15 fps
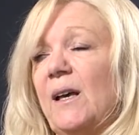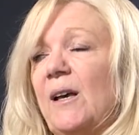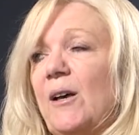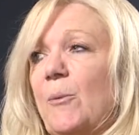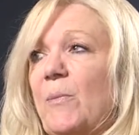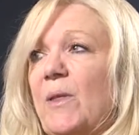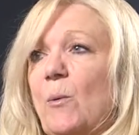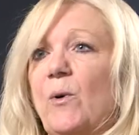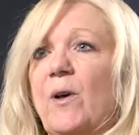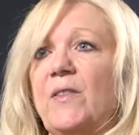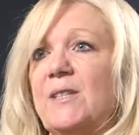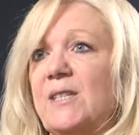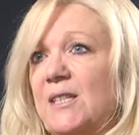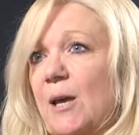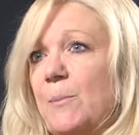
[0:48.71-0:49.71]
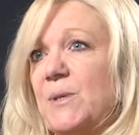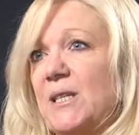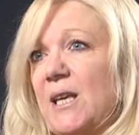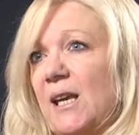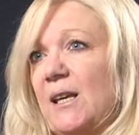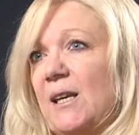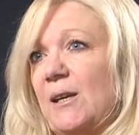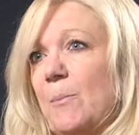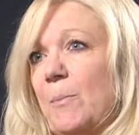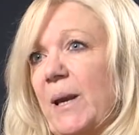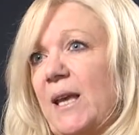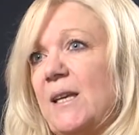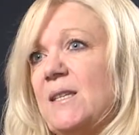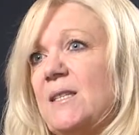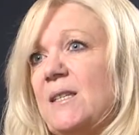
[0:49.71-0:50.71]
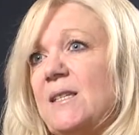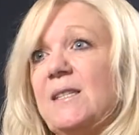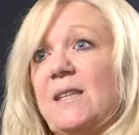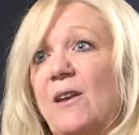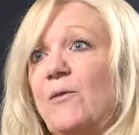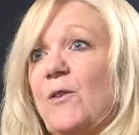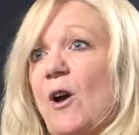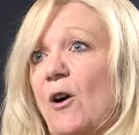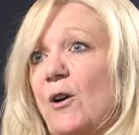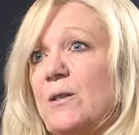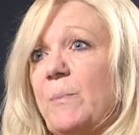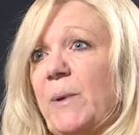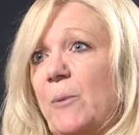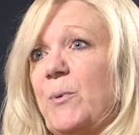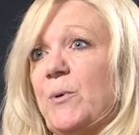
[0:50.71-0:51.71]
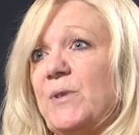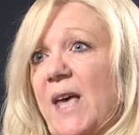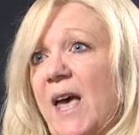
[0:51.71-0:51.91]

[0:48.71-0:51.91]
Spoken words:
There weren't the steps taken in place to safeguard people's